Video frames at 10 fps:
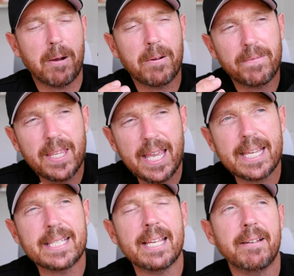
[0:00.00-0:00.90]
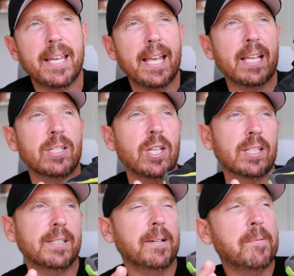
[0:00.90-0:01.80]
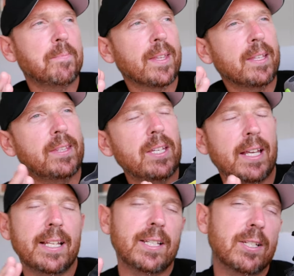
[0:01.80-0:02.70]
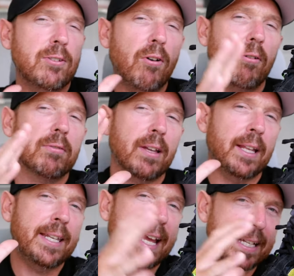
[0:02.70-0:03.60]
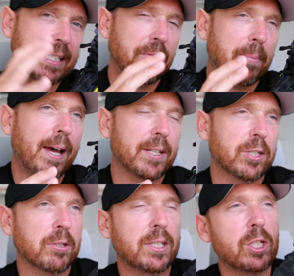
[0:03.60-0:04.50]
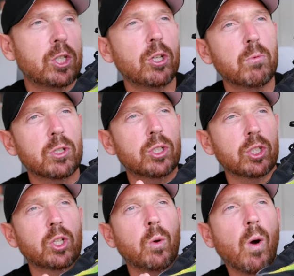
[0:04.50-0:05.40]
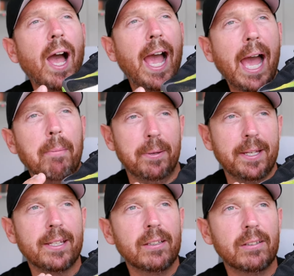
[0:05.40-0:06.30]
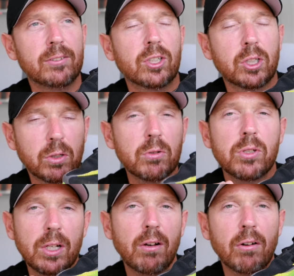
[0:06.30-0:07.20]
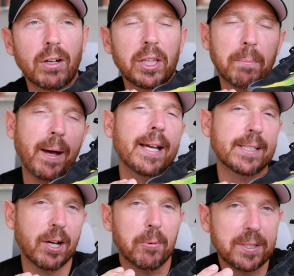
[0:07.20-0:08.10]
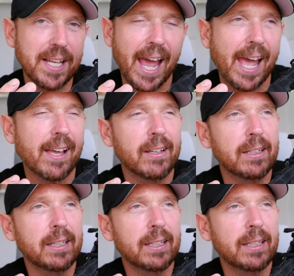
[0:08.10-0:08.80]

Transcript: with these, it just, and this is not a negative about this shoe was just quite happy to cruise along at the pace I was at,